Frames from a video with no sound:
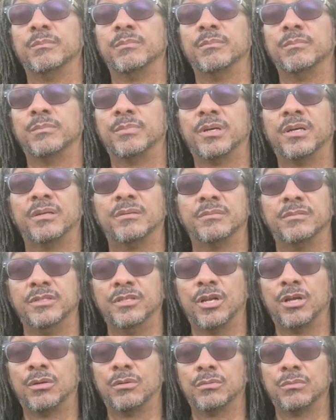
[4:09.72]
But, you
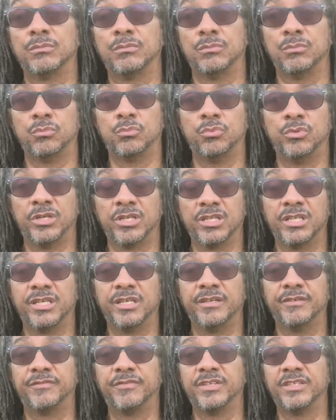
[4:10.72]
know, really
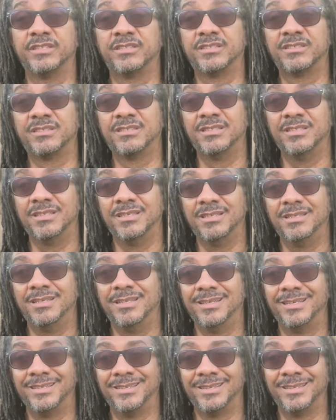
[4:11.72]
if it's
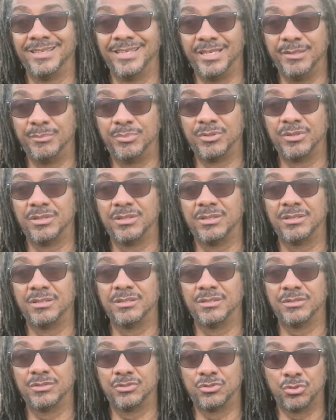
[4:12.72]
in Libra
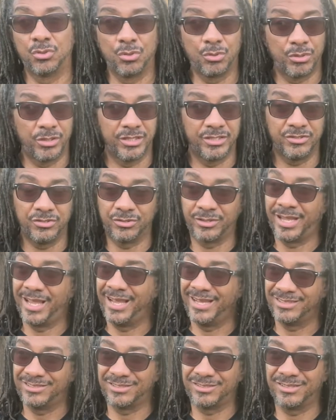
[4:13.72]
or Taurus or
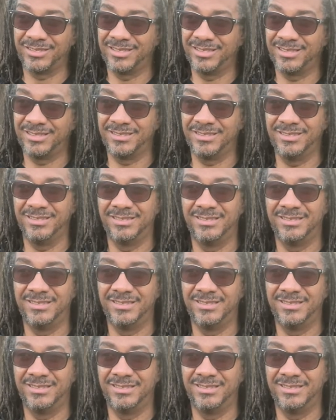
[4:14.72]
Cancer here,